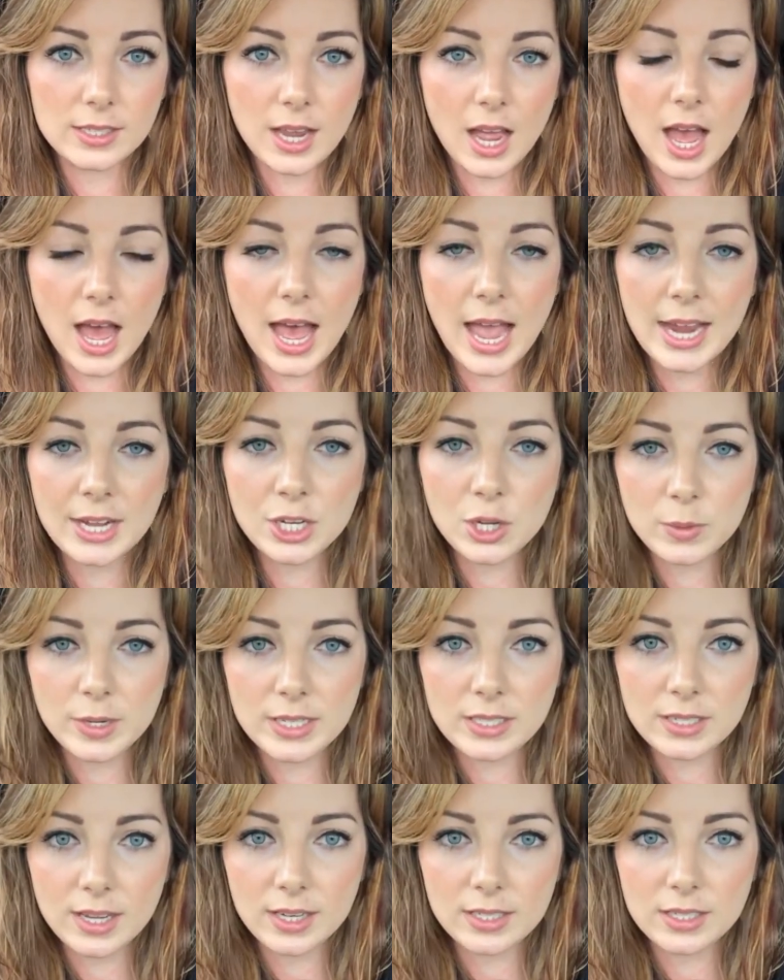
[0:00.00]
I know what
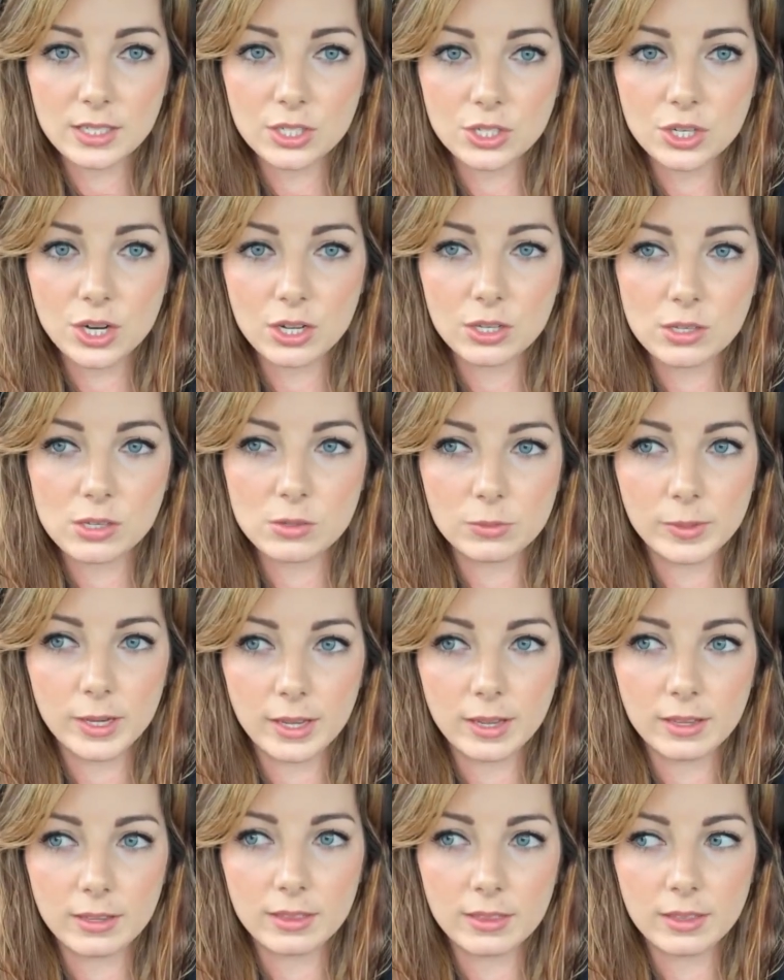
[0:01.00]
it's like to struggle
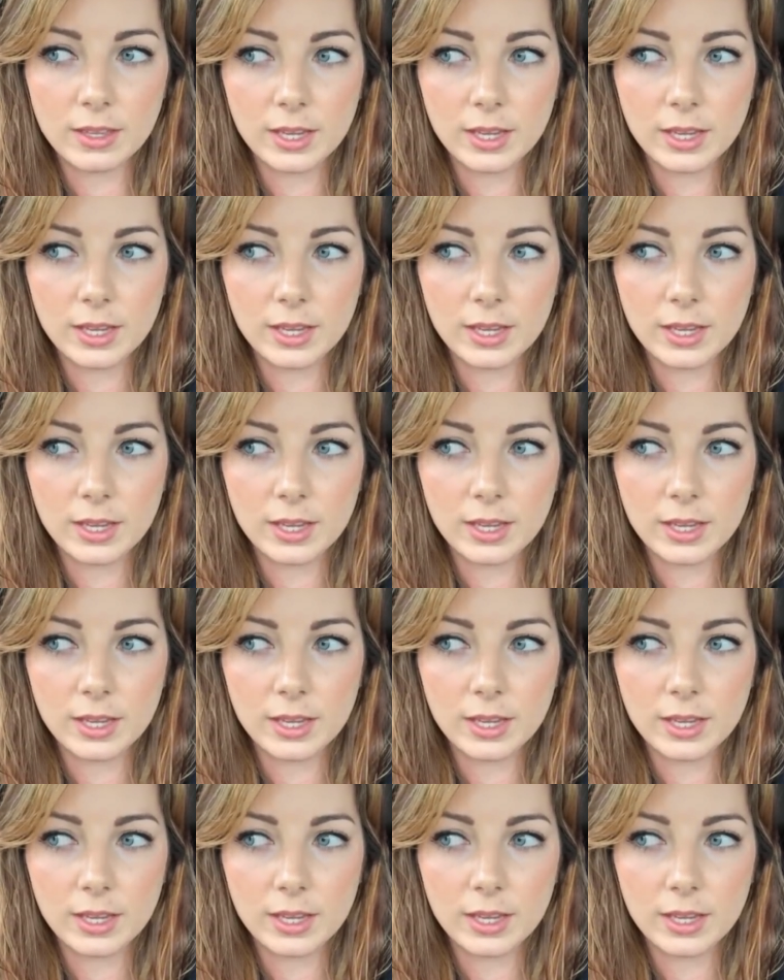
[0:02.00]
with